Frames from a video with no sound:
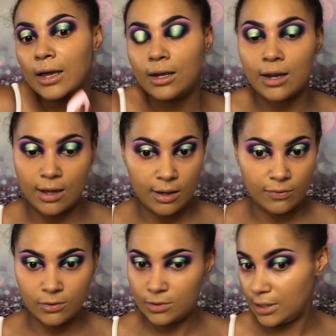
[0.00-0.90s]
And I have
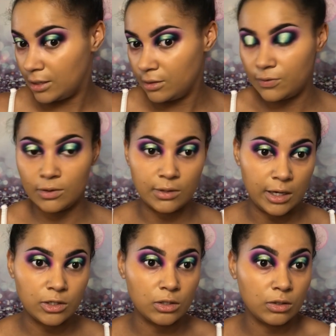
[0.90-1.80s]
to say, this
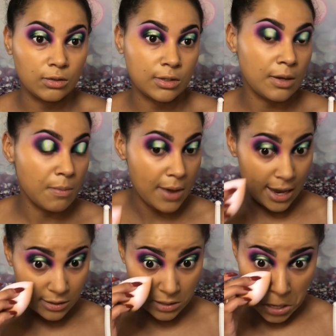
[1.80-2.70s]
foundation looks
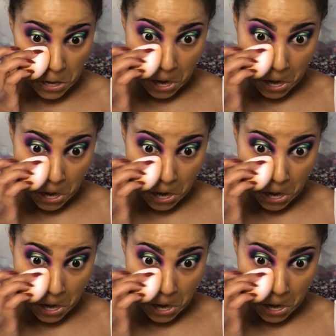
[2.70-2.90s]
amazing.